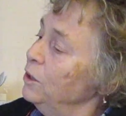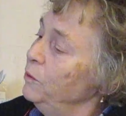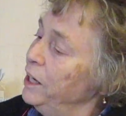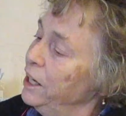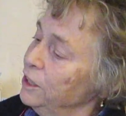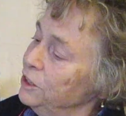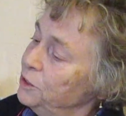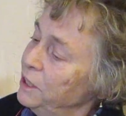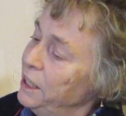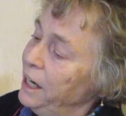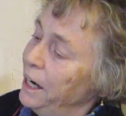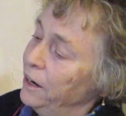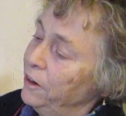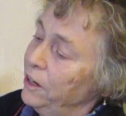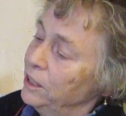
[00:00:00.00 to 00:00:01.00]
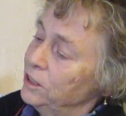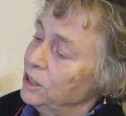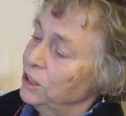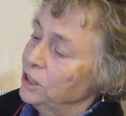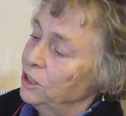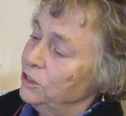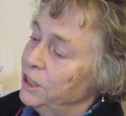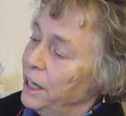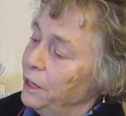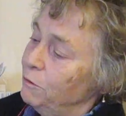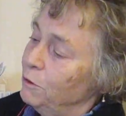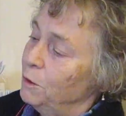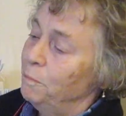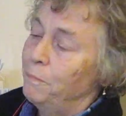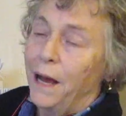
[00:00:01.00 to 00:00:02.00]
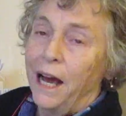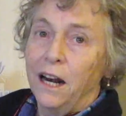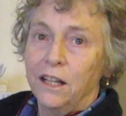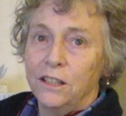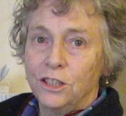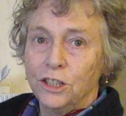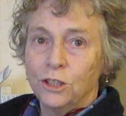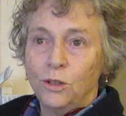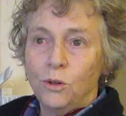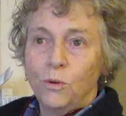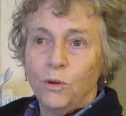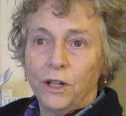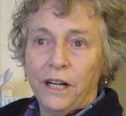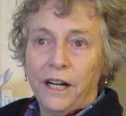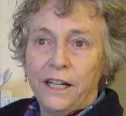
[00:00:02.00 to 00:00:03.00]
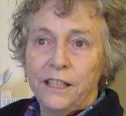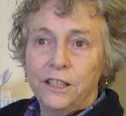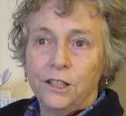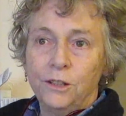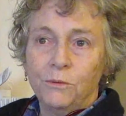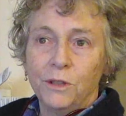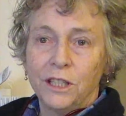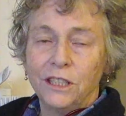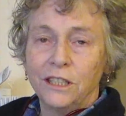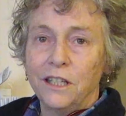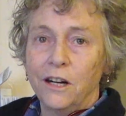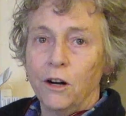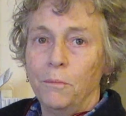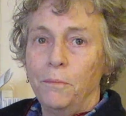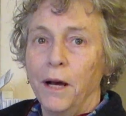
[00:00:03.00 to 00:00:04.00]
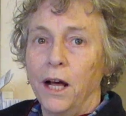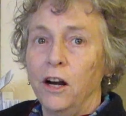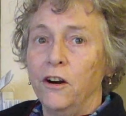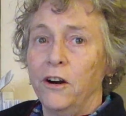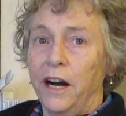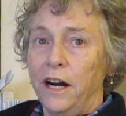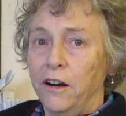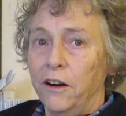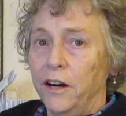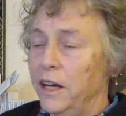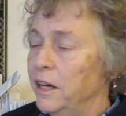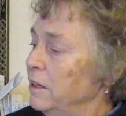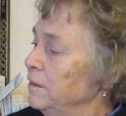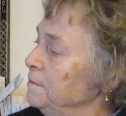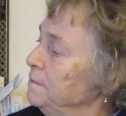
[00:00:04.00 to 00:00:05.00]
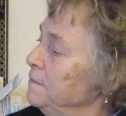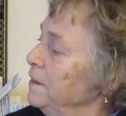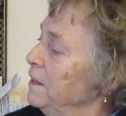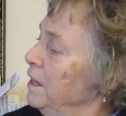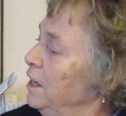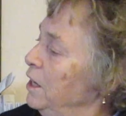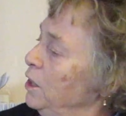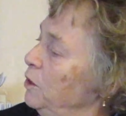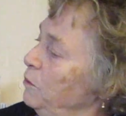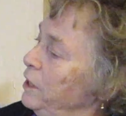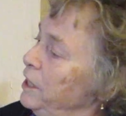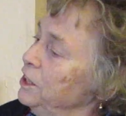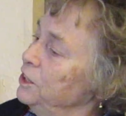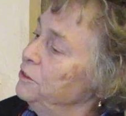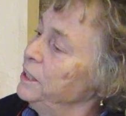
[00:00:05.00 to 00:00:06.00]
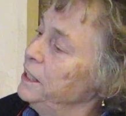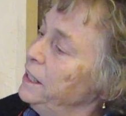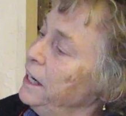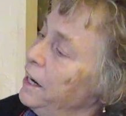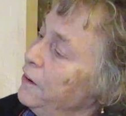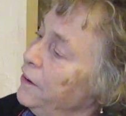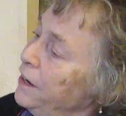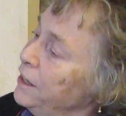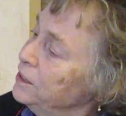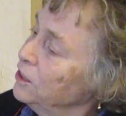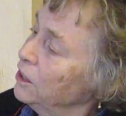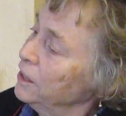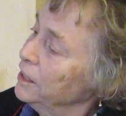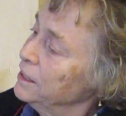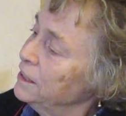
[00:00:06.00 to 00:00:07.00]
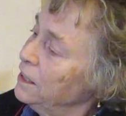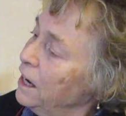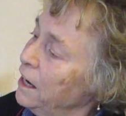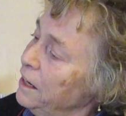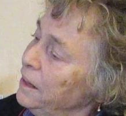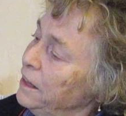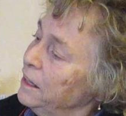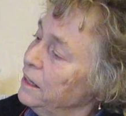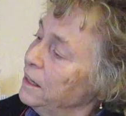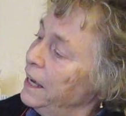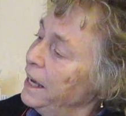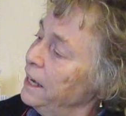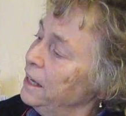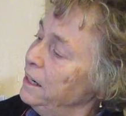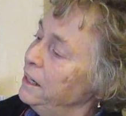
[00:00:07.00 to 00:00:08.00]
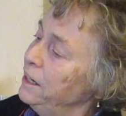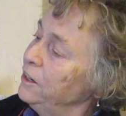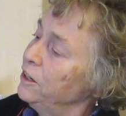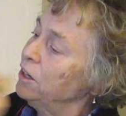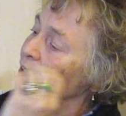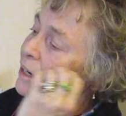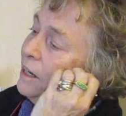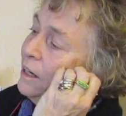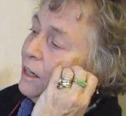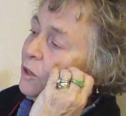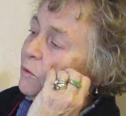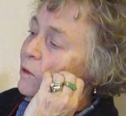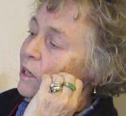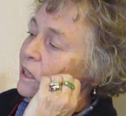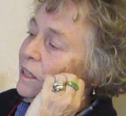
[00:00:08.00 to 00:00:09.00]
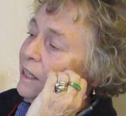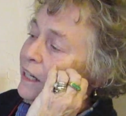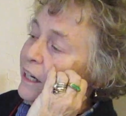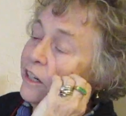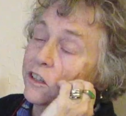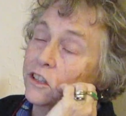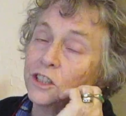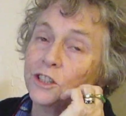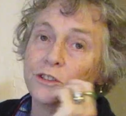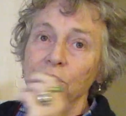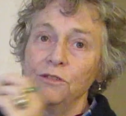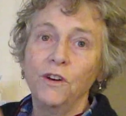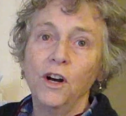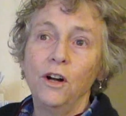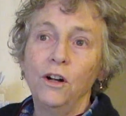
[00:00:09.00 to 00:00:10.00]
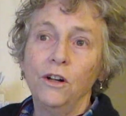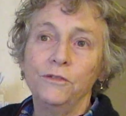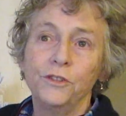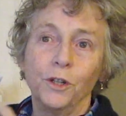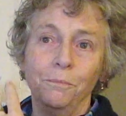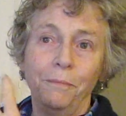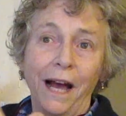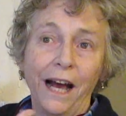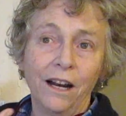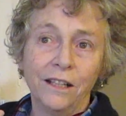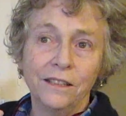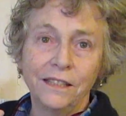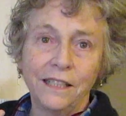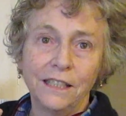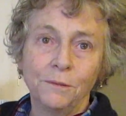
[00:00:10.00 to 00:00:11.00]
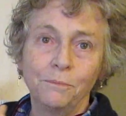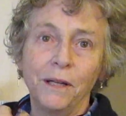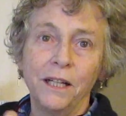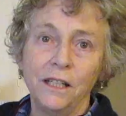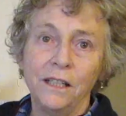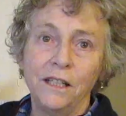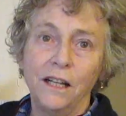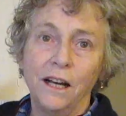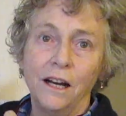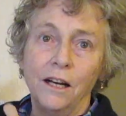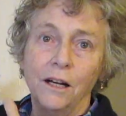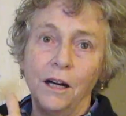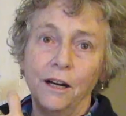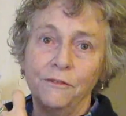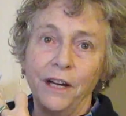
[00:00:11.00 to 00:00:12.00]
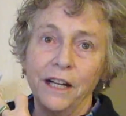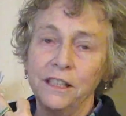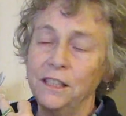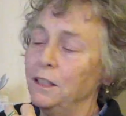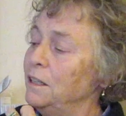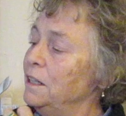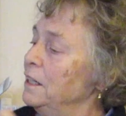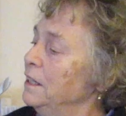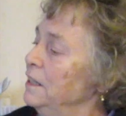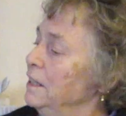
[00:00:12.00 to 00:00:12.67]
We can treat areas associated with balance and coordination with the cerebellar area. We can treat areas on the side of the head here when the ears are involved or balance has been affected.